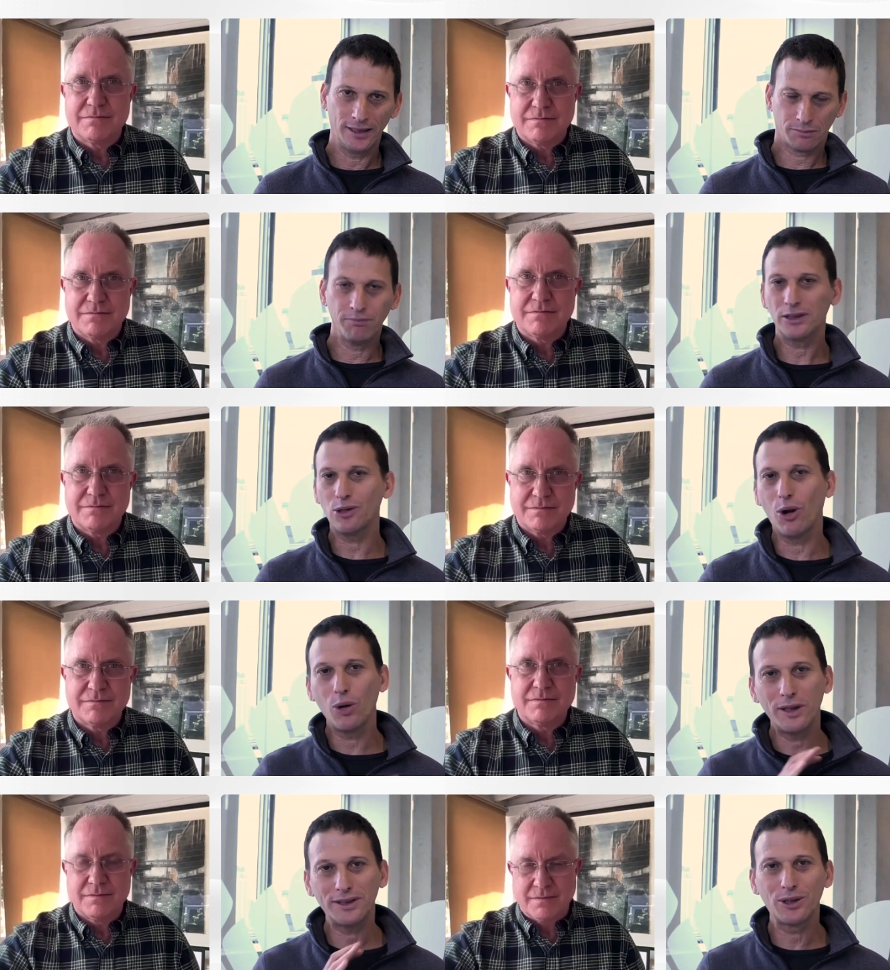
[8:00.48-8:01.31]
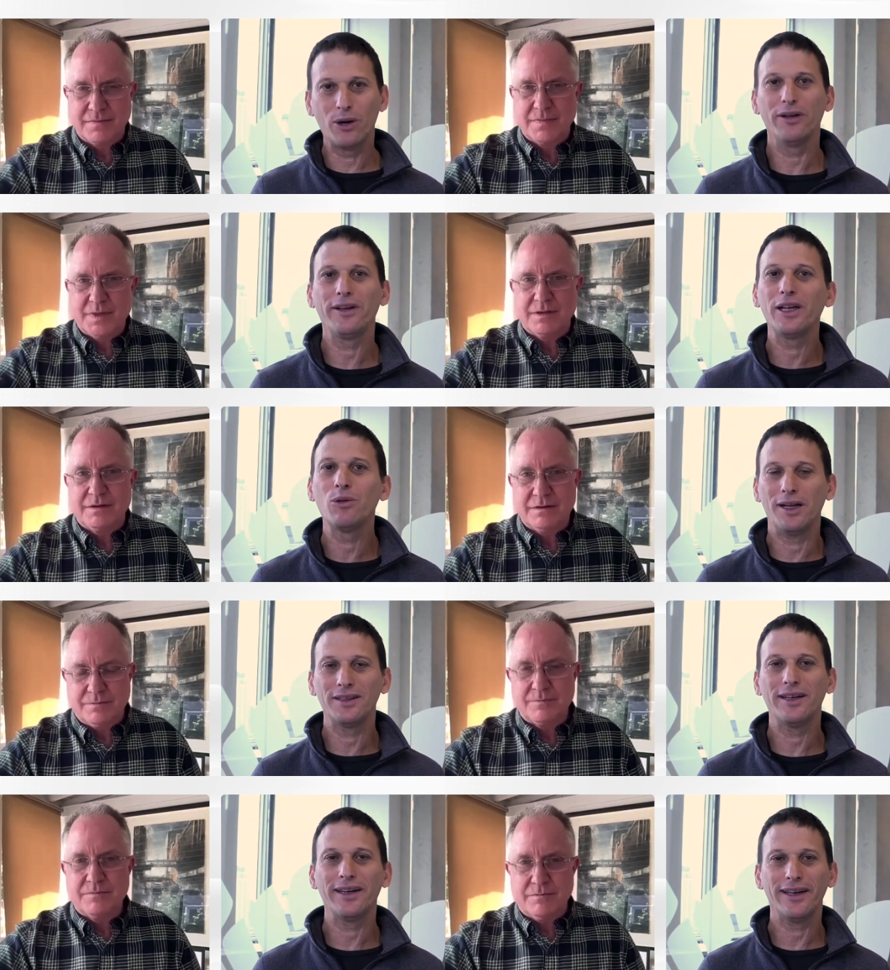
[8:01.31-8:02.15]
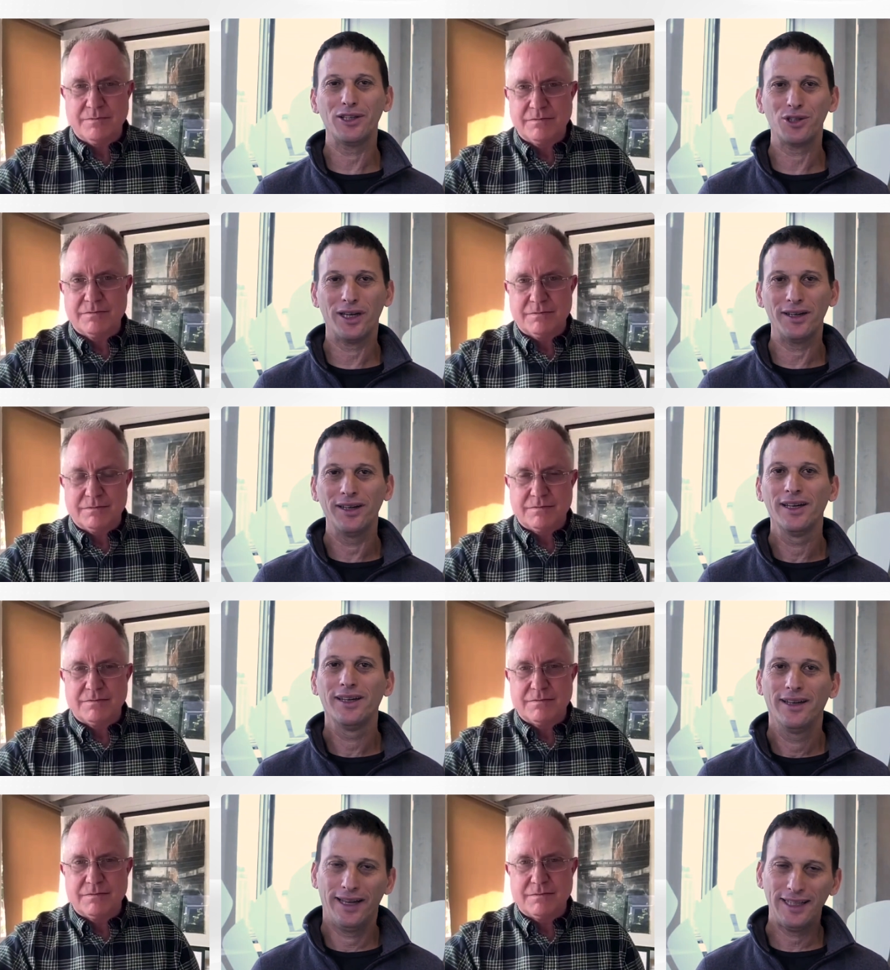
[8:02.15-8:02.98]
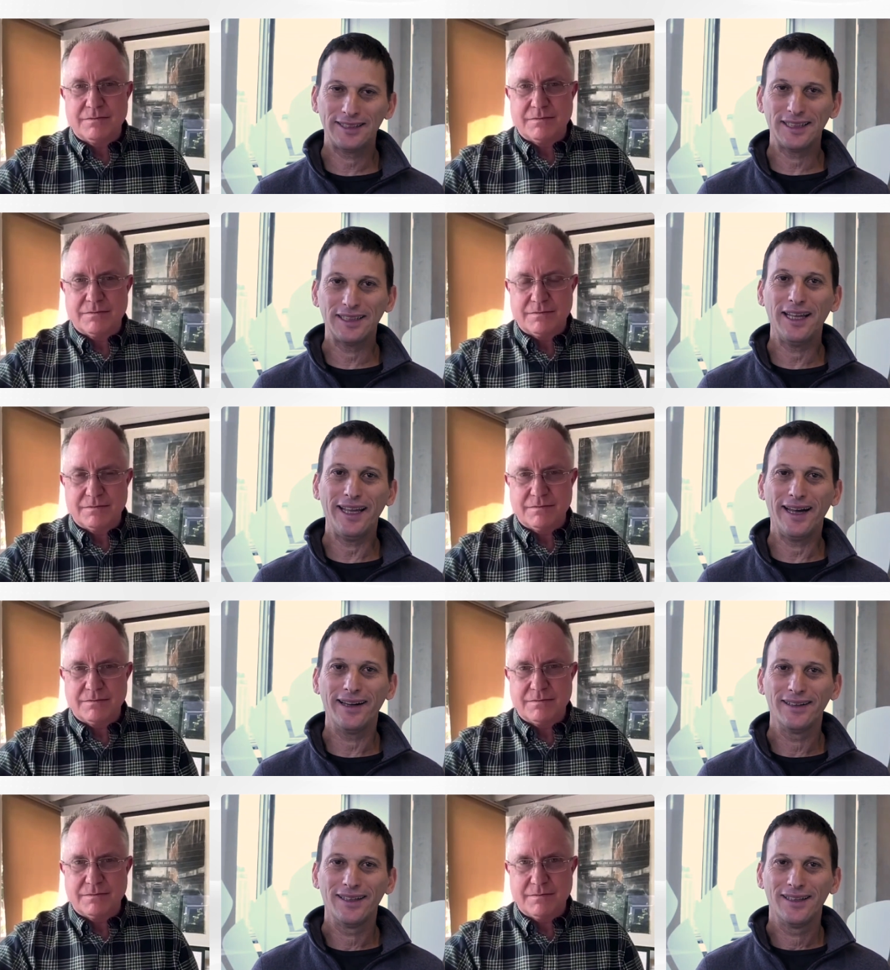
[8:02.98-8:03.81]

Speaker 1: but always going in one direction, and it's the data.